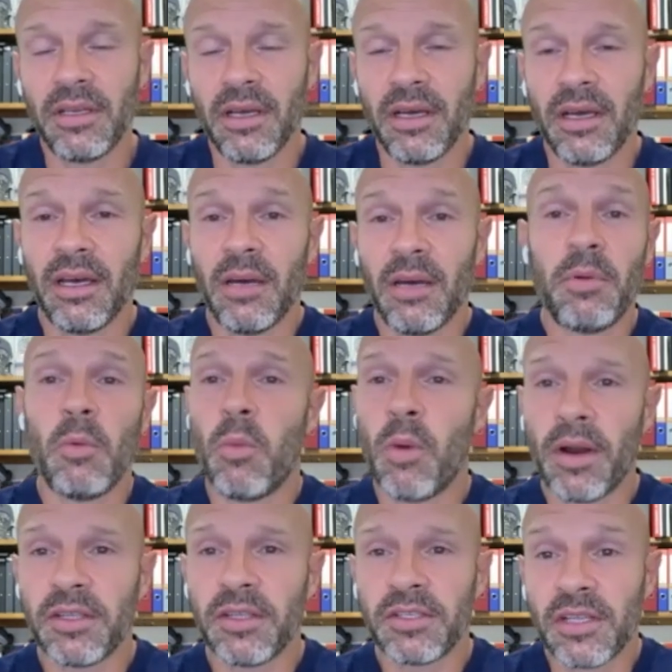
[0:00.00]
But
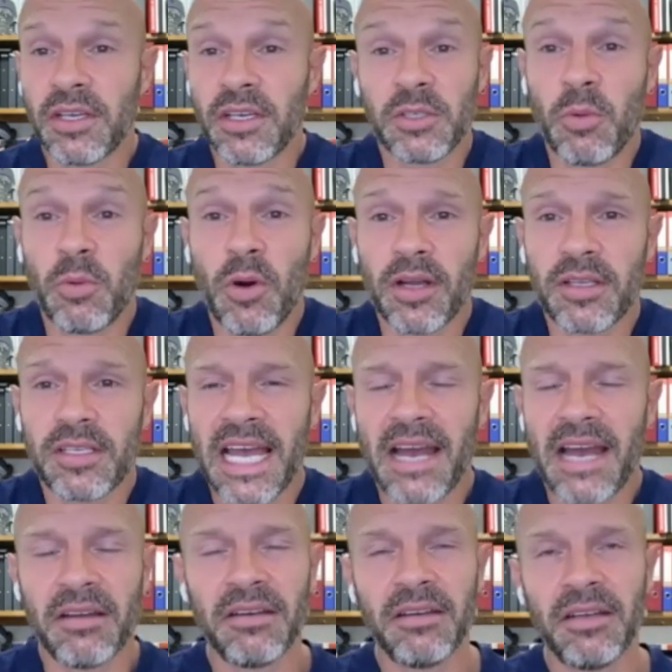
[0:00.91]
one that has worked
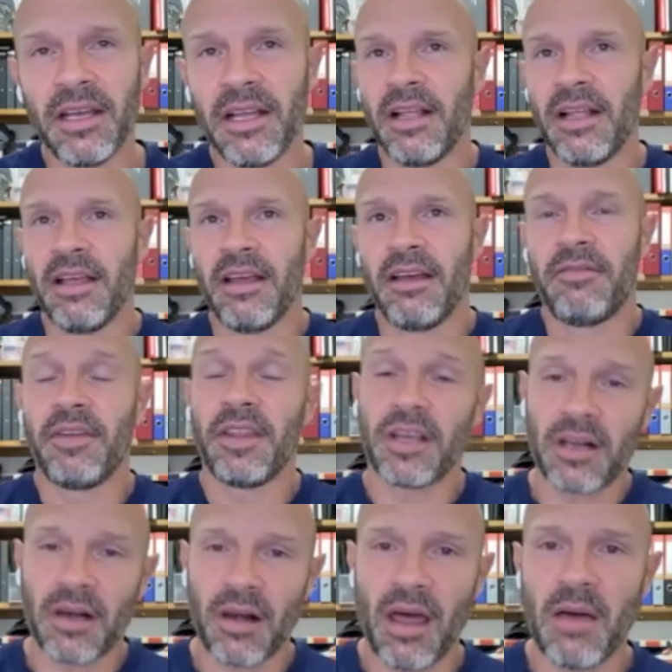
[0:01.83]
out. And for the
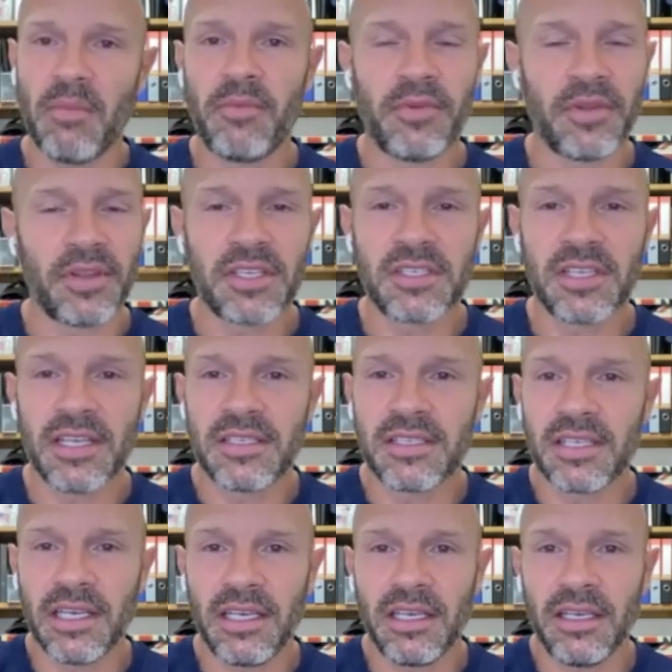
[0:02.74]
club, for the
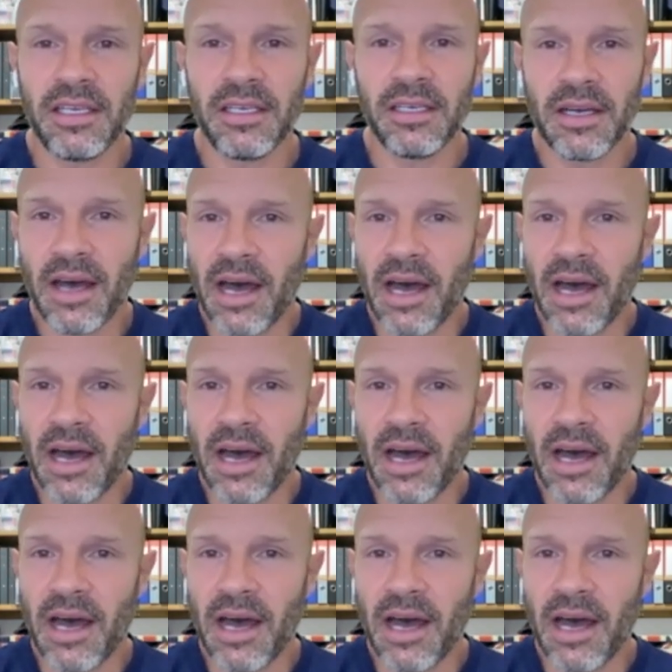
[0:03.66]
city,